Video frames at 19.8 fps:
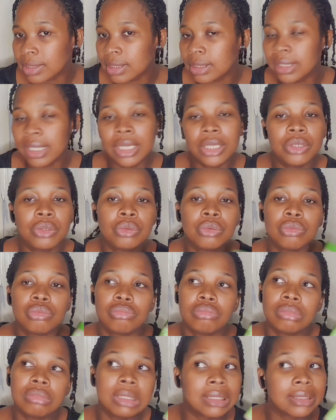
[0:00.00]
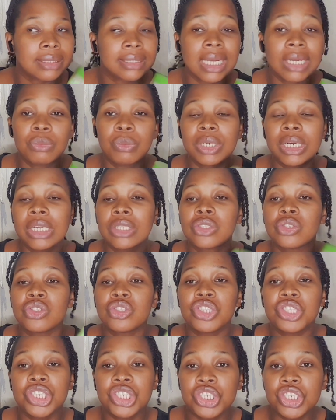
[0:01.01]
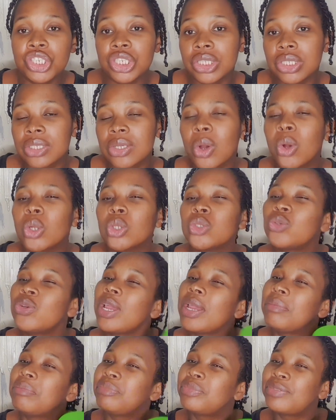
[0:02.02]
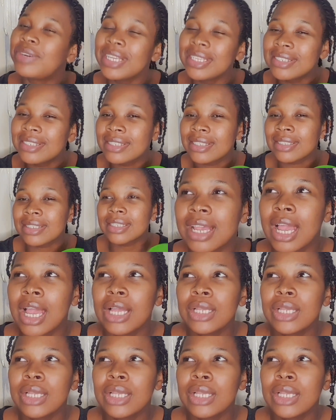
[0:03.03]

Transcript: Then you decide whether to ditch it or to embrace it.